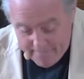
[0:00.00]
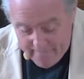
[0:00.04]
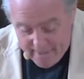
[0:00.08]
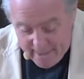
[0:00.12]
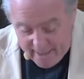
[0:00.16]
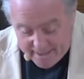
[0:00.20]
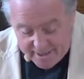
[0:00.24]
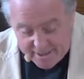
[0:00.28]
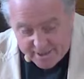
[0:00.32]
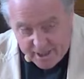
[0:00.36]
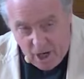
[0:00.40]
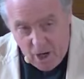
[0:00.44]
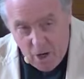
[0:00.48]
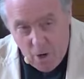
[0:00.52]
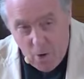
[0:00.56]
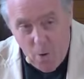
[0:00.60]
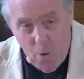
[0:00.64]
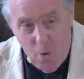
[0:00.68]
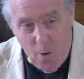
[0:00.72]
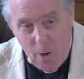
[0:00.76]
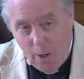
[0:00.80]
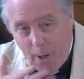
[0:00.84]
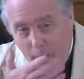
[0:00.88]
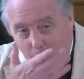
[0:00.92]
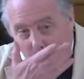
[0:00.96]

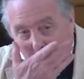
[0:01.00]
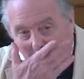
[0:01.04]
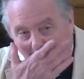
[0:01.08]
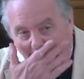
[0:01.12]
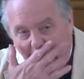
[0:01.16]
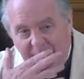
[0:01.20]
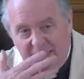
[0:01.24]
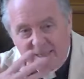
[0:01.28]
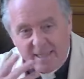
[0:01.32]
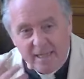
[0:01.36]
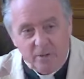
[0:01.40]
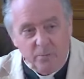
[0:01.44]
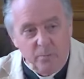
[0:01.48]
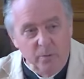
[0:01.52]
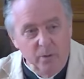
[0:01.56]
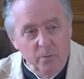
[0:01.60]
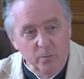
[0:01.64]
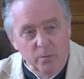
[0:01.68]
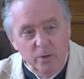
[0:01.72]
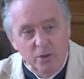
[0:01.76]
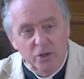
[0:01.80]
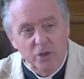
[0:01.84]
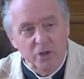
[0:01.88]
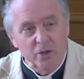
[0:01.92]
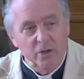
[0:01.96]
So Caroline said, well,
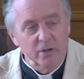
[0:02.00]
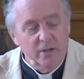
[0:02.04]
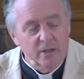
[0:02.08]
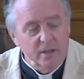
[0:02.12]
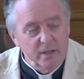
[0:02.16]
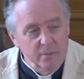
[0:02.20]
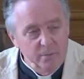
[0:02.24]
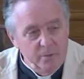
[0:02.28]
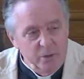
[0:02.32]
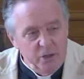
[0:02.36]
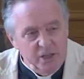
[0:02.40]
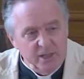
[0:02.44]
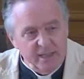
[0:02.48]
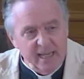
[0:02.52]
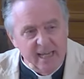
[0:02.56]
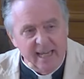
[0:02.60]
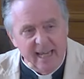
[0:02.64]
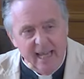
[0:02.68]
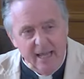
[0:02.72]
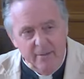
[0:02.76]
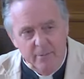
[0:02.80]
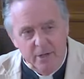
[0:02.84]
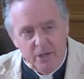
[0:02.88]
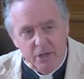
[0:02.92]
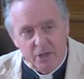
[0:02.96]
would you take
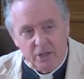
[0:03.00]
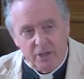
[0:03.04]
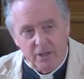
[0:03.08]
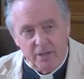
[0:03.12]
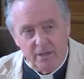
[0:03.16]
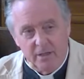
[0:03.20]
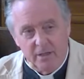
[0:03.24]
Imogen?